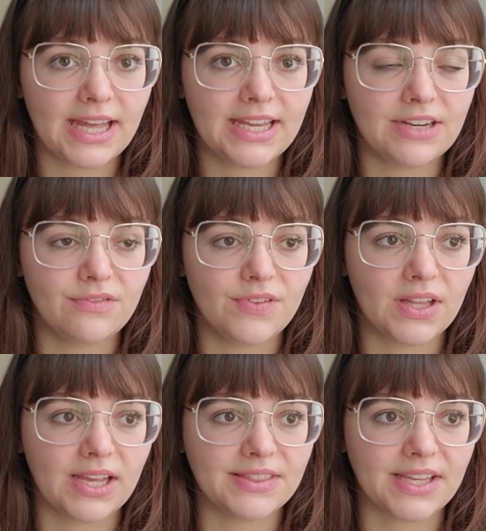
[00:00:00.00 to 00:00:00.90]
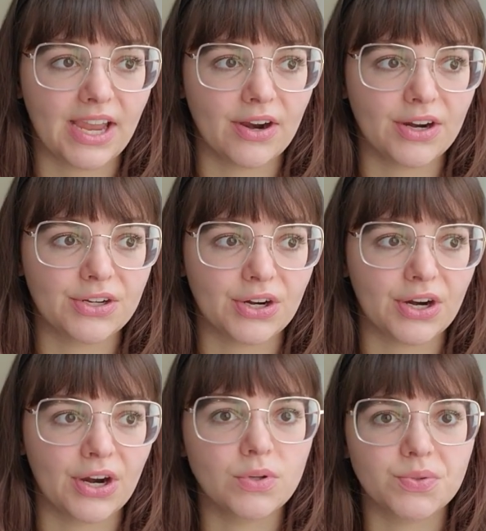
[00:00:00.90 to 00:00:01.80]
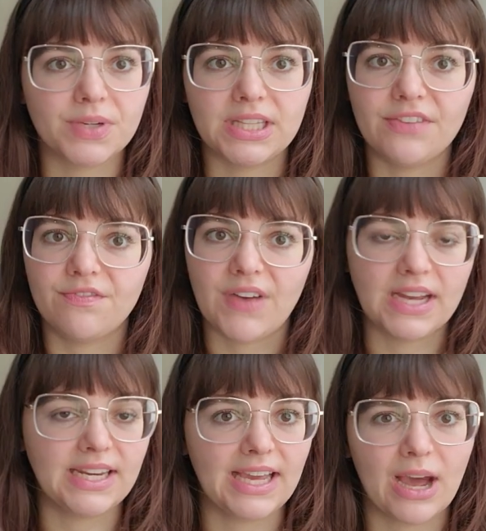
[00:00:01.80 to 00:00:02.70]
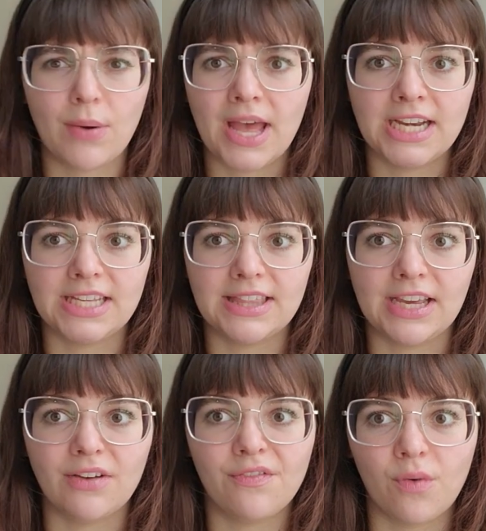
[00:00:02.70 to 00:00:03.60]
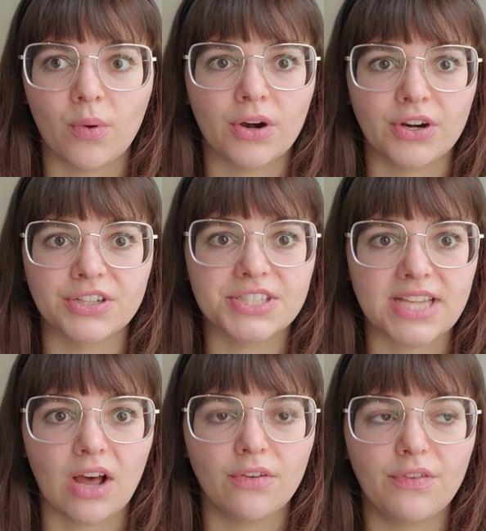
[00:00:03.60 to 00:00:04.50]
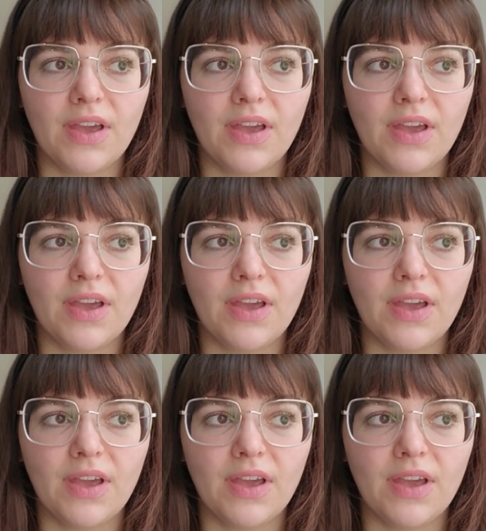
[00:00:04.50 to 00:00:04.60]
It didn't feel like the character was really finding out anything for herself.